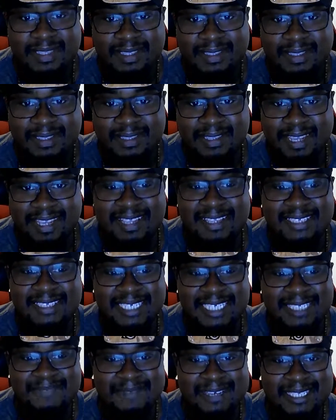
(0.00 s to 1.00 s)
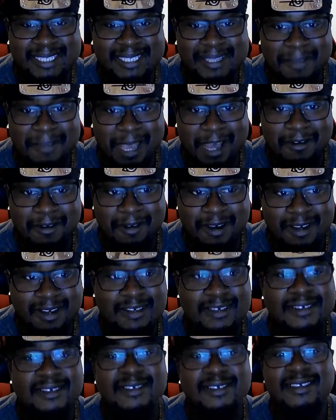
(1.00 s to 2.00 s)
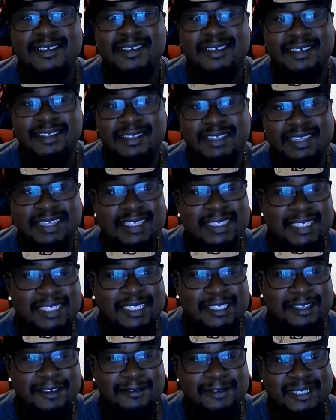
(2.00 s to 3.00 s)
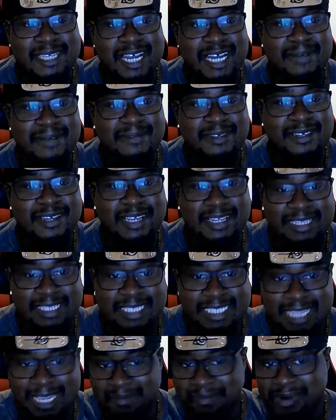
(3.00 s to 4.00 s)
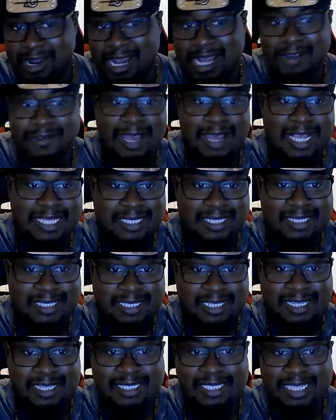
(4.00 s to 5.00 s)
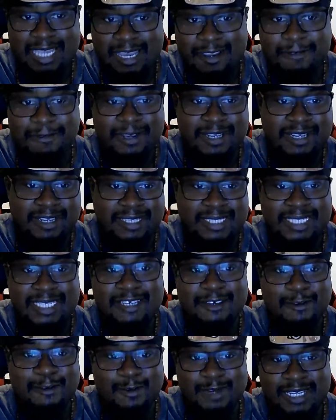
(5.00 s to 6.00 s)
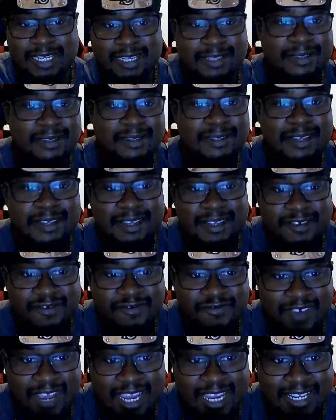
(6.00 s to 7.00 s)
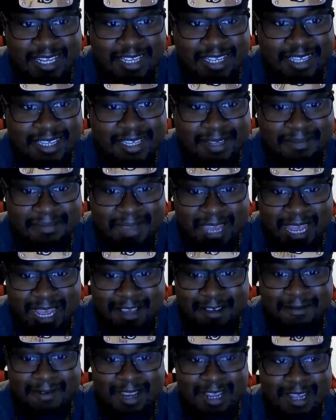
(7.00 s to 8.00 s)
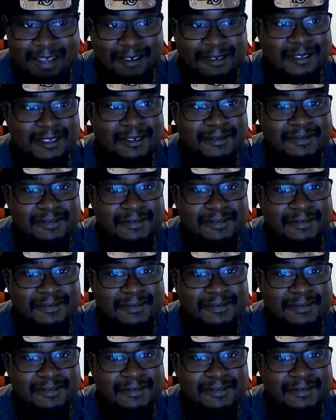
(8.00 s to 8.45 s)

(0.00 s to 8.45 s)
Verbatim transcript: Then she speaks to Bao Huang, this is Otama, and it's like broadcasting to the entire arena. You see Queen fighting in the background.